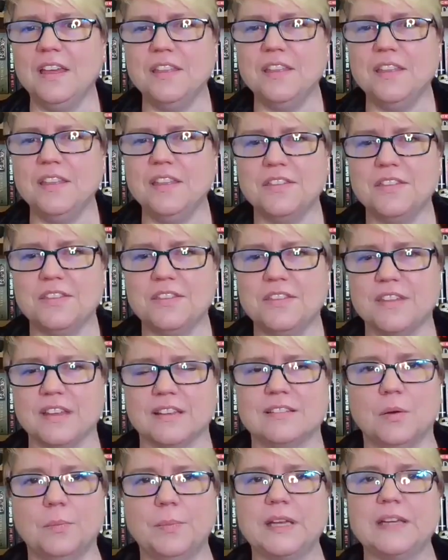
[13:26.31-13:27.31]
think so,
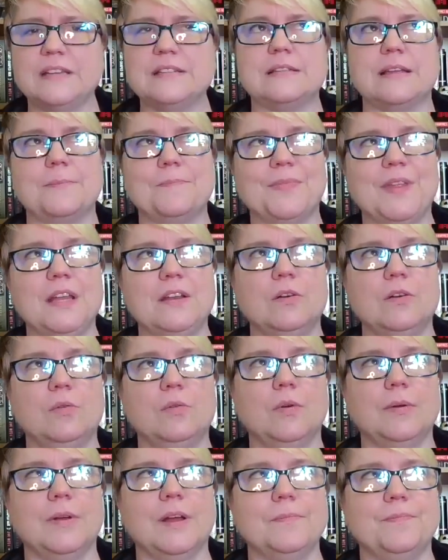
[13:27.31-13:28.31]
because, you know,
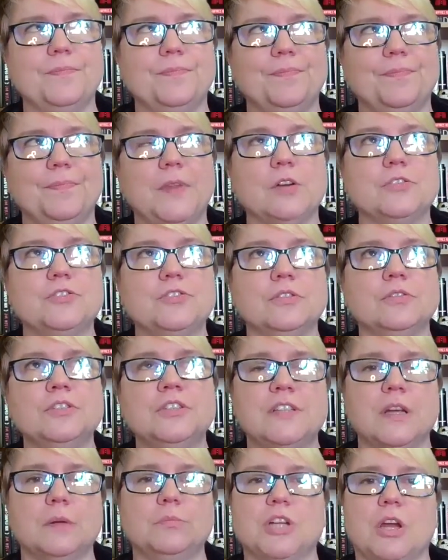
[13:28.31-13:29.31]
there are certain
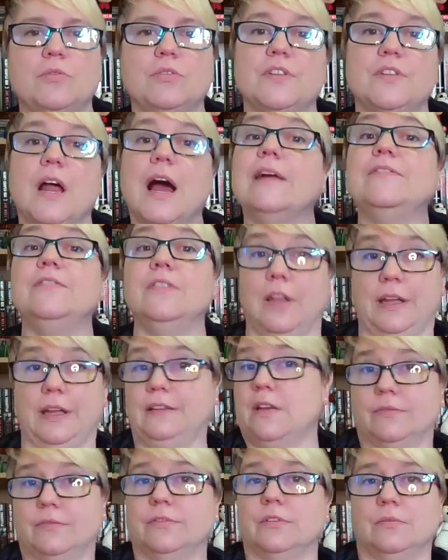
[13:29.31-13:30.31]
subgenres that I've like
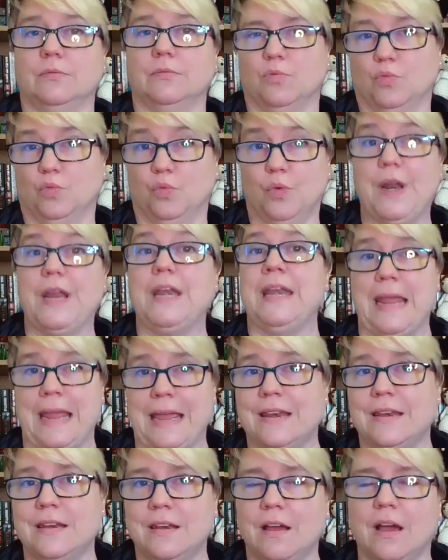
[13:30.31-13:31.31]
never written
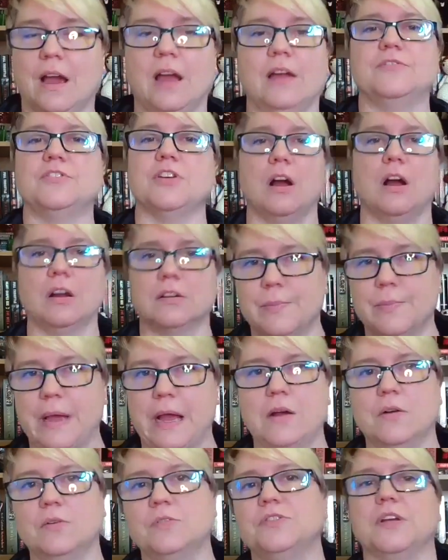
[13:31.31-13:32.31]
in, I've talked
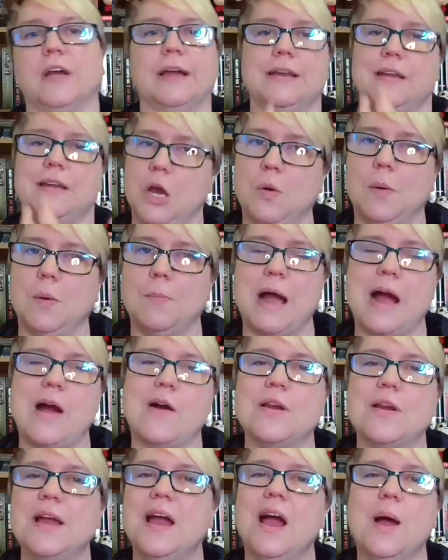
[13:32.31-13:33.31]
about, I know
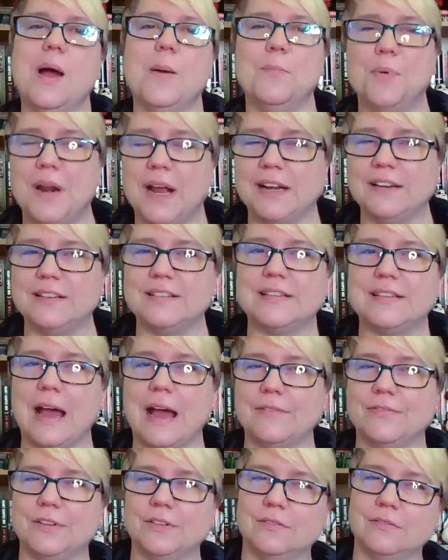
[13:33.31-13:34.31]
about, but I just
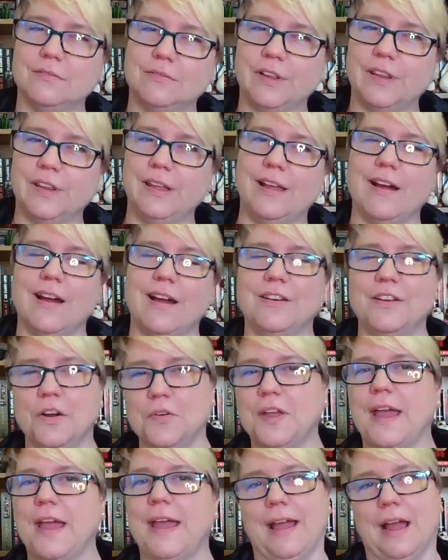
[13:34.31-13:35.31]
haven't really gone,
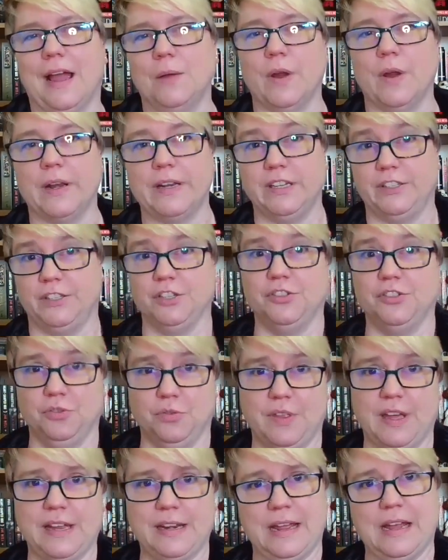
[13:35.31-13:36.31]
okay, I'm ready to
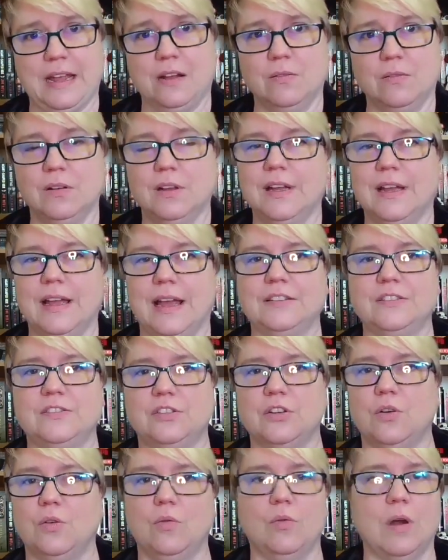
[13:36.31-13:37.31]
do that now. And
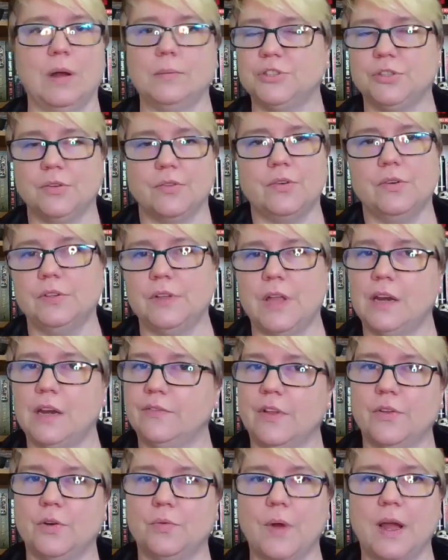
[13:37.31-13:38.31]
so I'm sure there are a lot
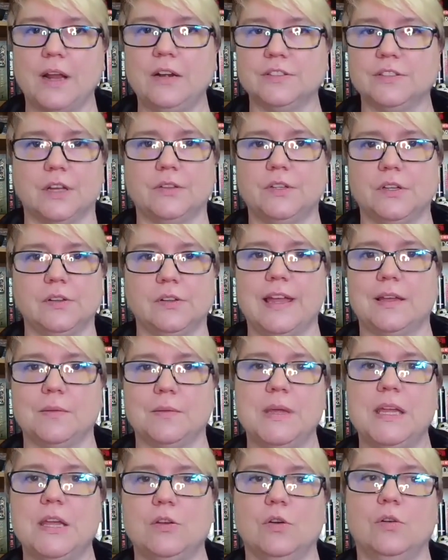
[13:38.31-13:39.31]
of other writers out there like
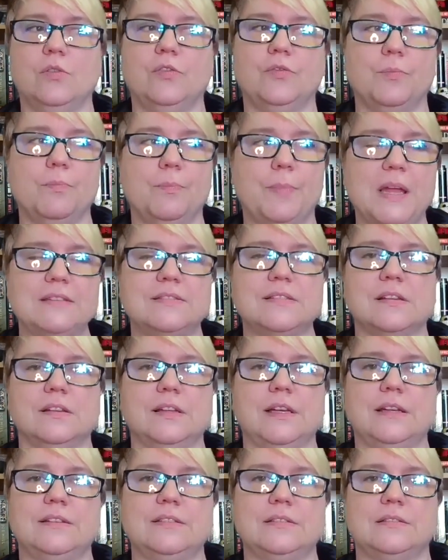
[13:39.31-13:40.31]
me who've
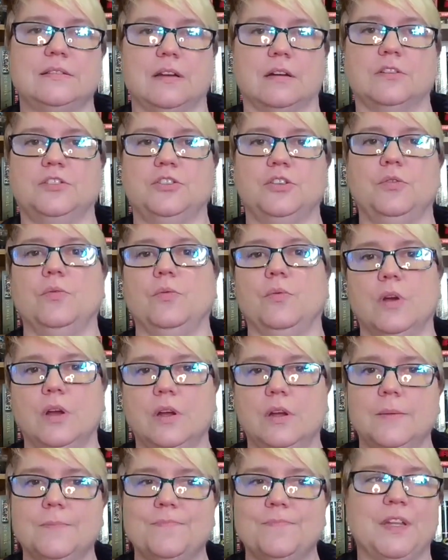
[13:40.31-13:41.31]
basically stuck to,
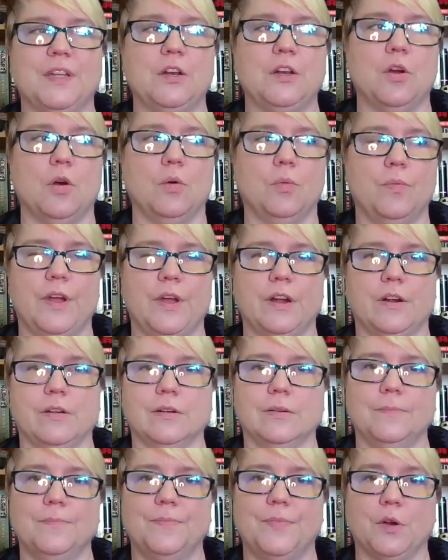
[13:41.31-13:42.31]
you know,
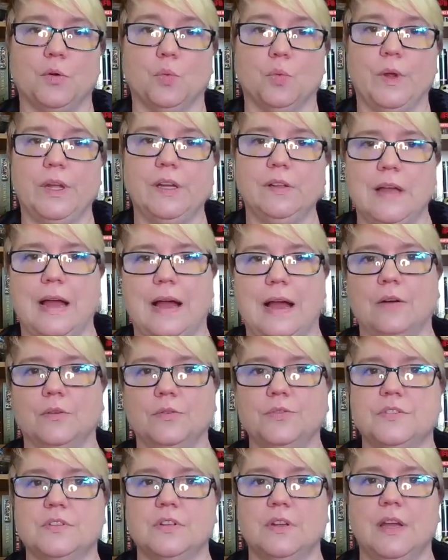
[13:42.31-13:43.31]
their
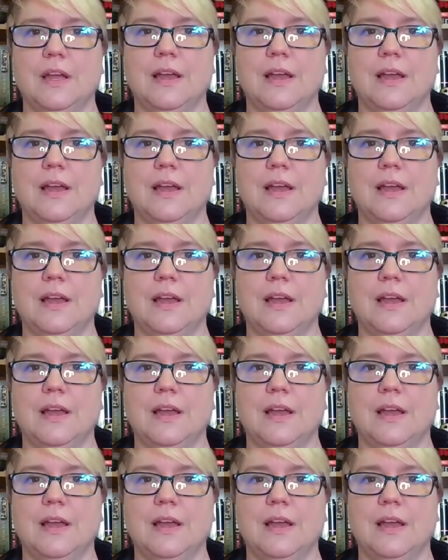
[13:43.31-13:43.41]
wheelhouse,